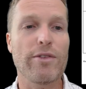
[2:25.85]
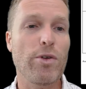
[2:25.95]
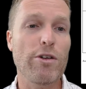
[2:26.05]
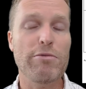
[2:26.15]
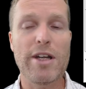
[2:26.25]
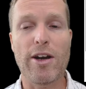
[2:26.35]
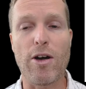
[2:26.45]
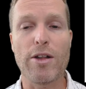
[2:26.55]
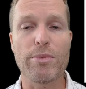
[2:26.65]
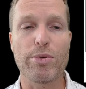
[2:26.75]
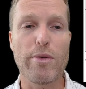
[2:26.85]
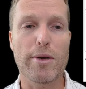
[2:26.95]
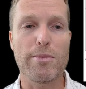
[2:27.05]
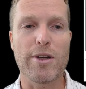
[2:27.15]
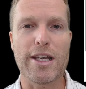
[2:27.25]
Of course, we can all improve our
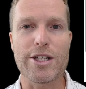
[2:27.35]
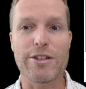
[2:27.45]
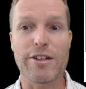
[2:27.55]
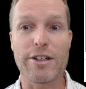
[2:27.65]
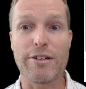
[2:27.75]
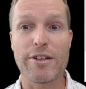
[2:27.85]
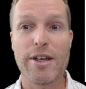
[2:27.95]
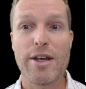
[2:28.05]
communication skills,